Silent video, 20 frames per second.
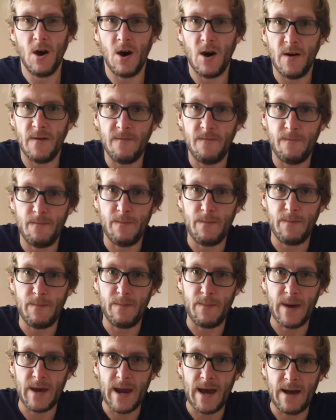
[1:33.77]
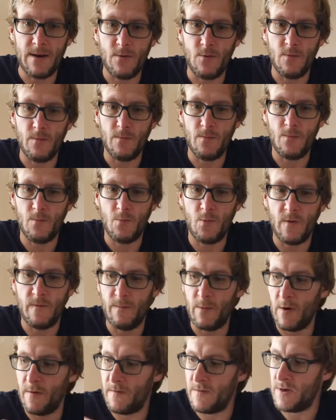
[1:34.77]
I've been out
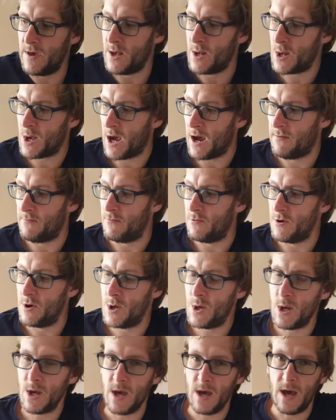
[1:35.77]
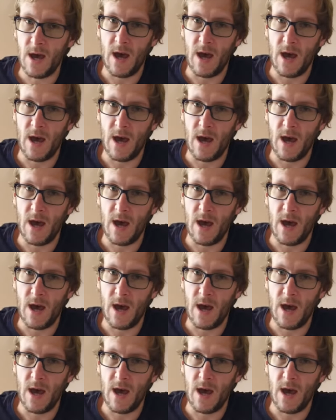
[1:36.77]
with both of these cameras